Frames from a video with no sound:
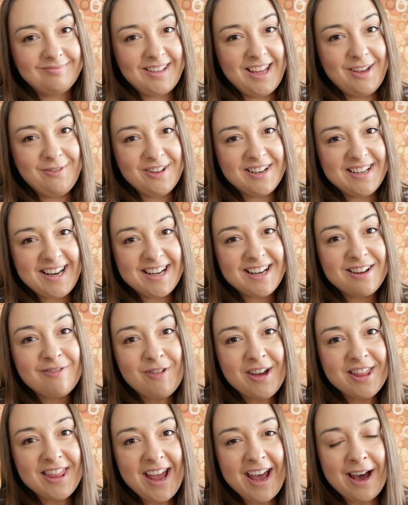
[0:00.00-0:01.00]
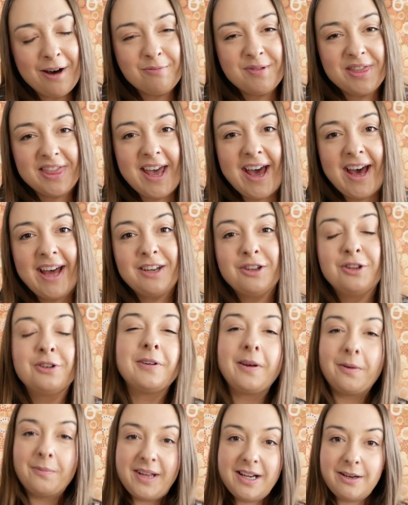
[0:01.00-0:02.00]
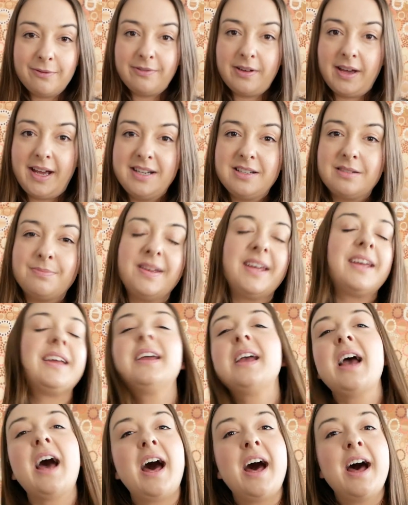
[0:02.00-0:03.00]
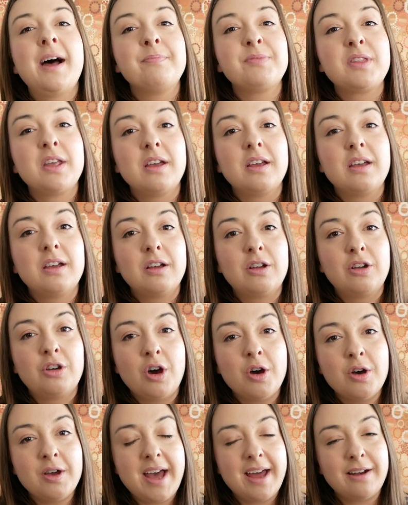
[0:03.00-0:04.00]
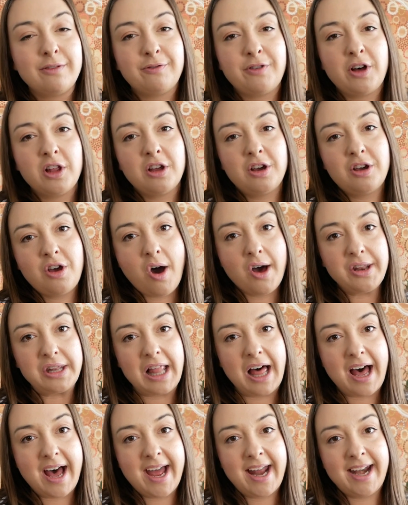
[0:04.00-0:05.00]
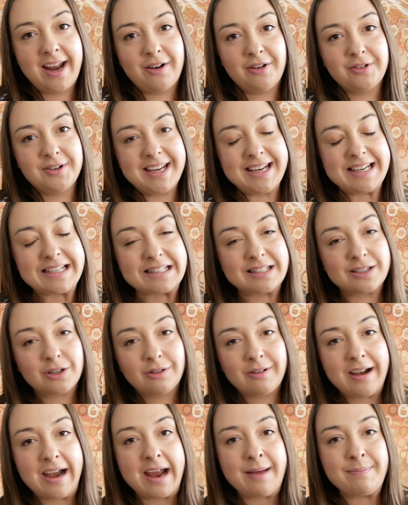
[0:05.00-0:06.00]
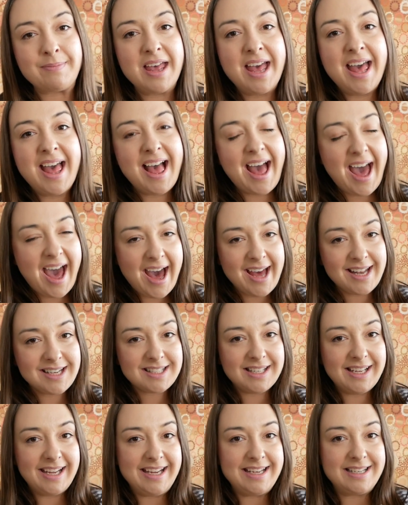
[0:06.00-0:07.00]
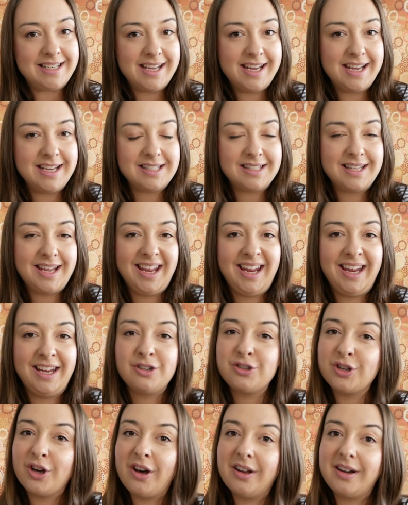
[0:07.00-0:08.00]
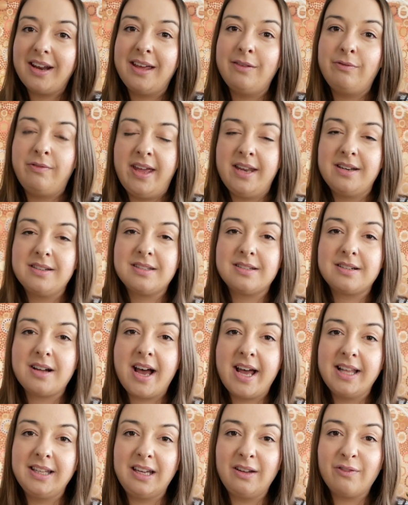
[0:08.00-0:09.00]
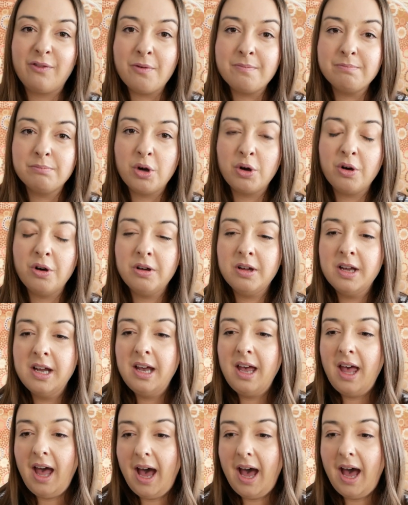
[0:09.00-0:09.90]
if you're needing further help with that, you know where to find me. Go and follow online on Instagram at etc.eventstyling for more.